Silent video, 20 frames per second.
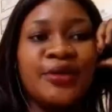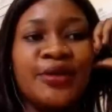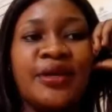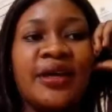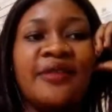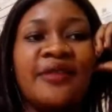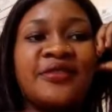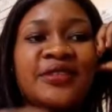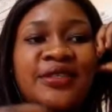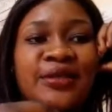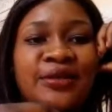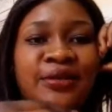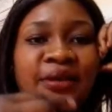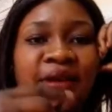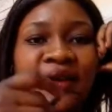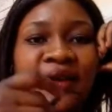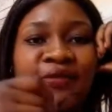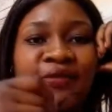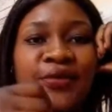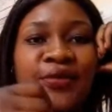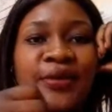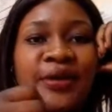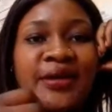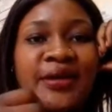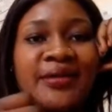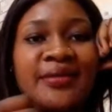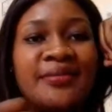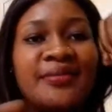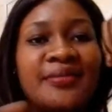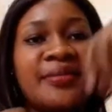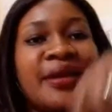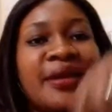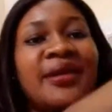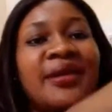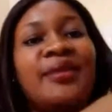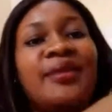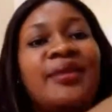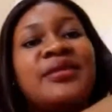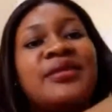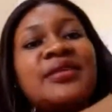Good afternoon, everyone. My
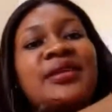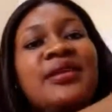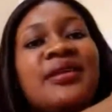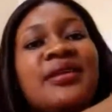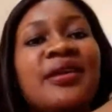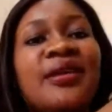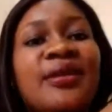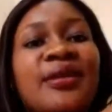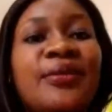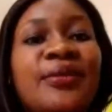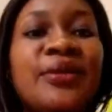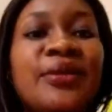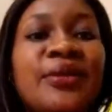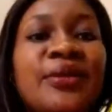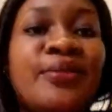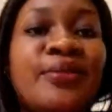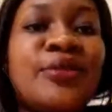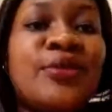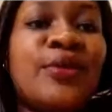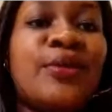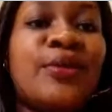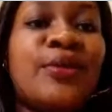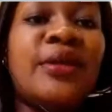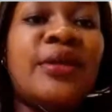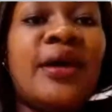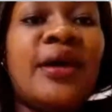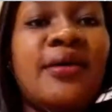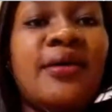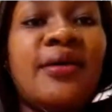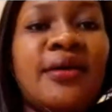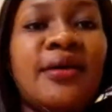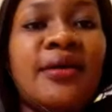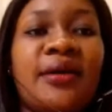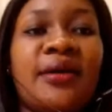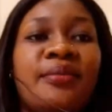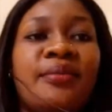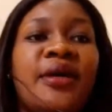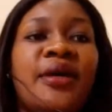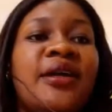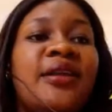name is Ingelo Ndomsonda.
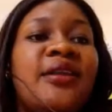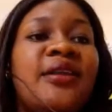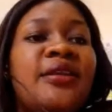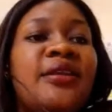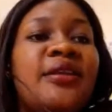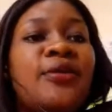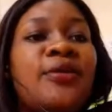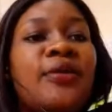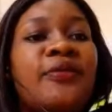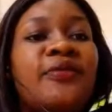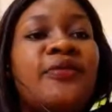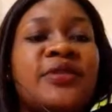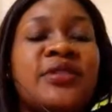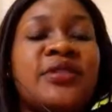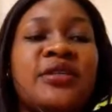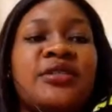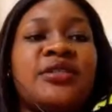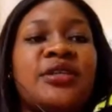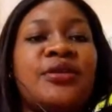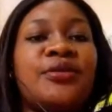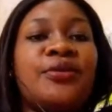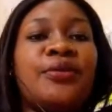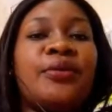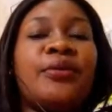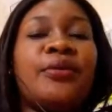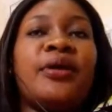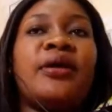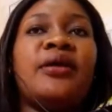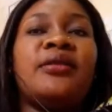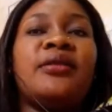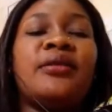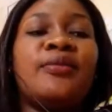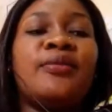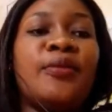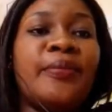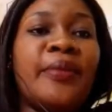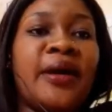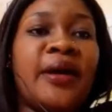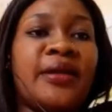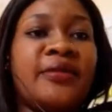I'm a clinical officer general in the
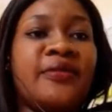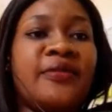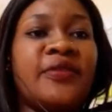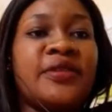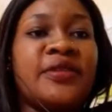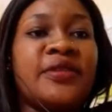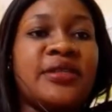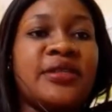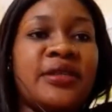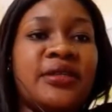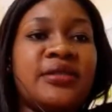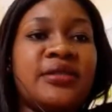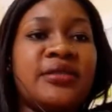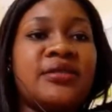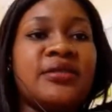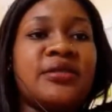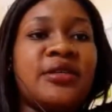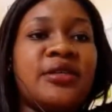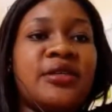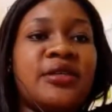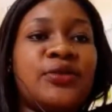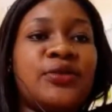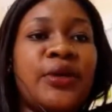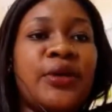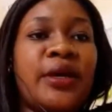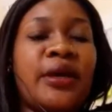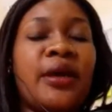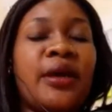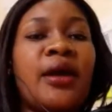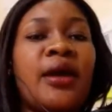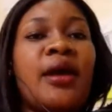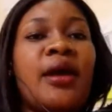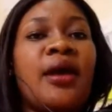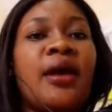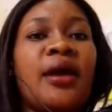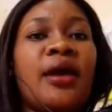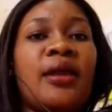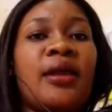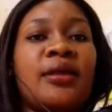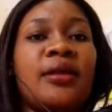Mopani facility, Kitwe,
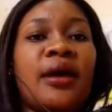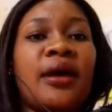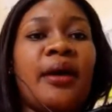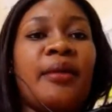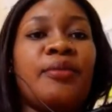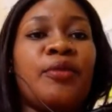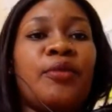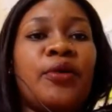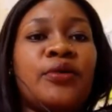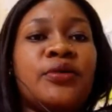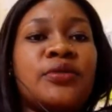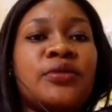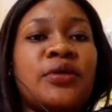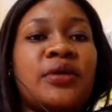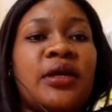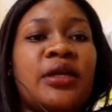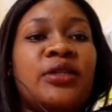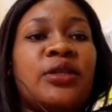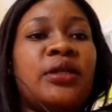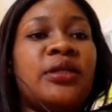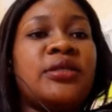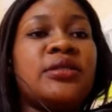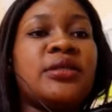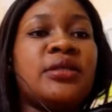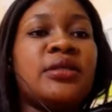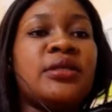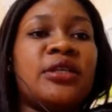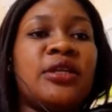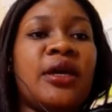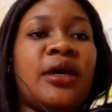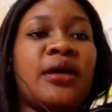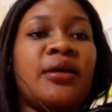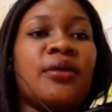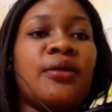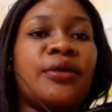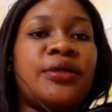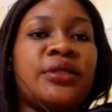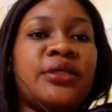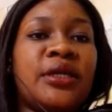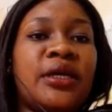and I'm also the adolescent and
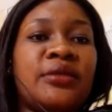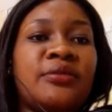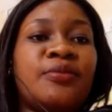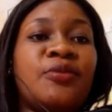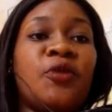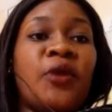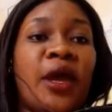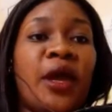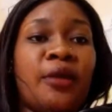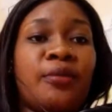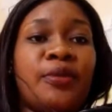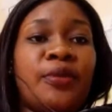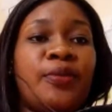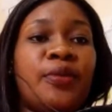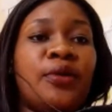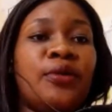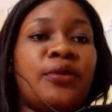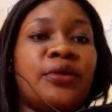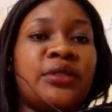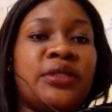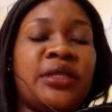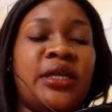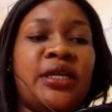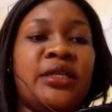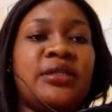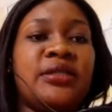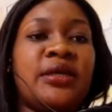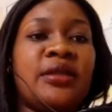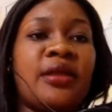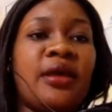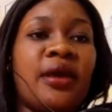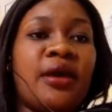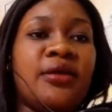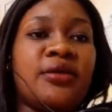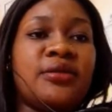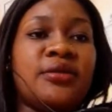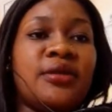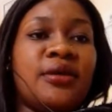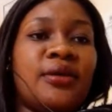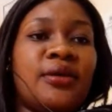young people coordinator there.
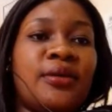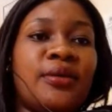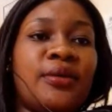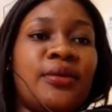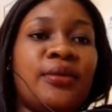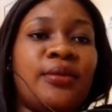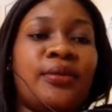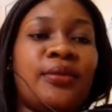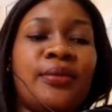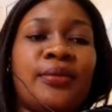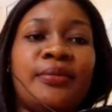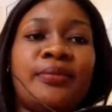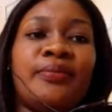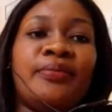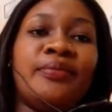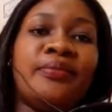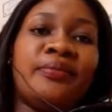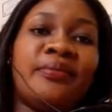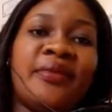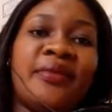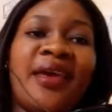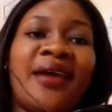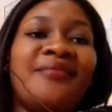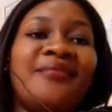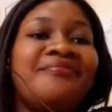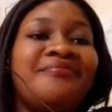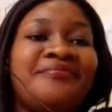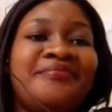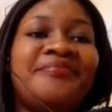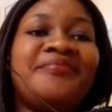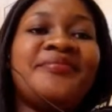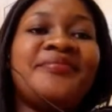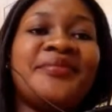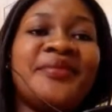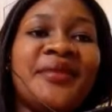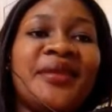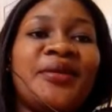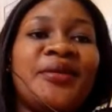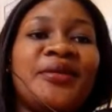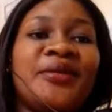So, yeah,
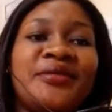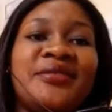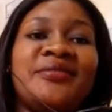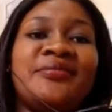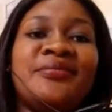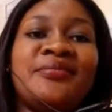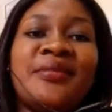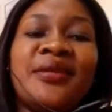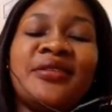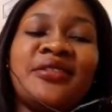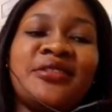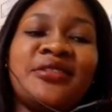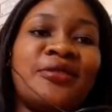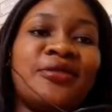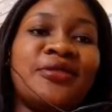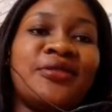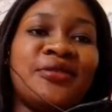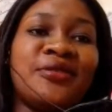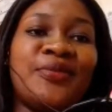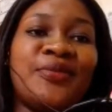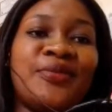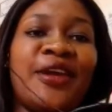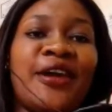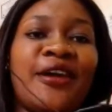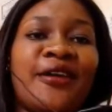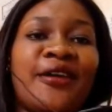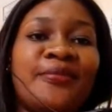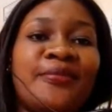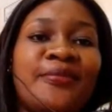good, good to be here.